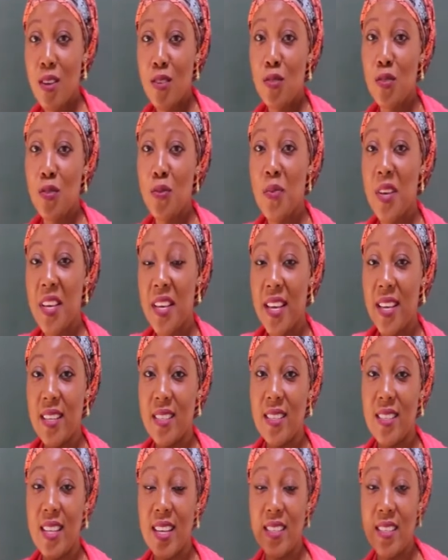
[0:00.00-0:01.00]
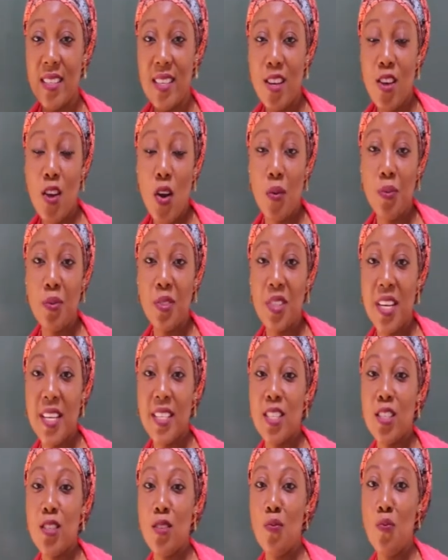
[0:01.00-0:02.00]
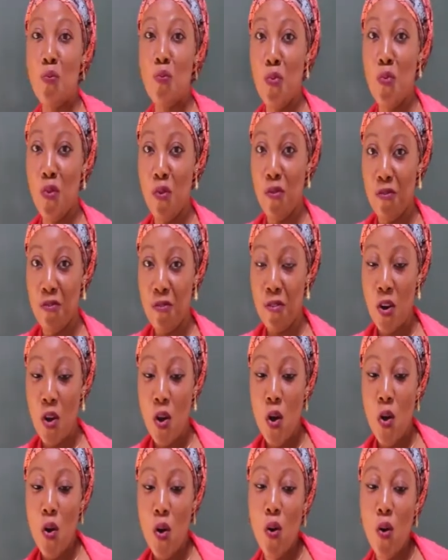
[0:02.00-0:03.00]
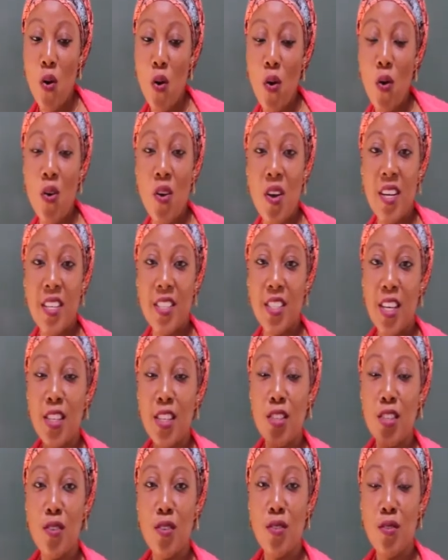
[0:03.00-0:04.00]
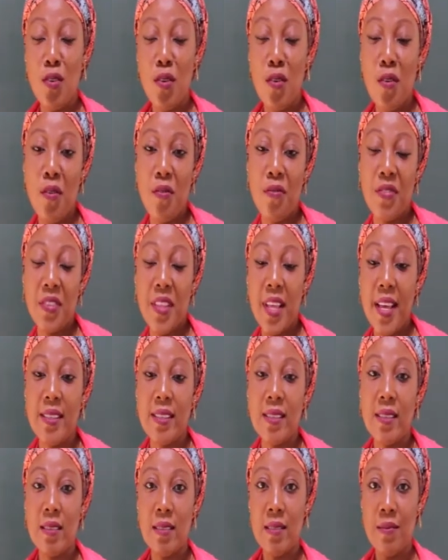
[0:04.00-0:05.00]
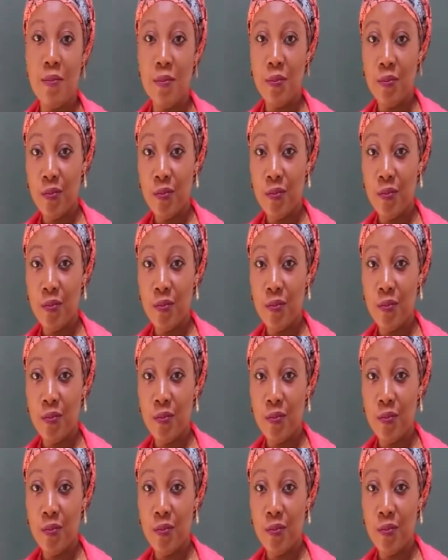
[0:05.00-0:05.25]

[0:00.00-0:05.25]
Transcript: to make a static object move or changes of text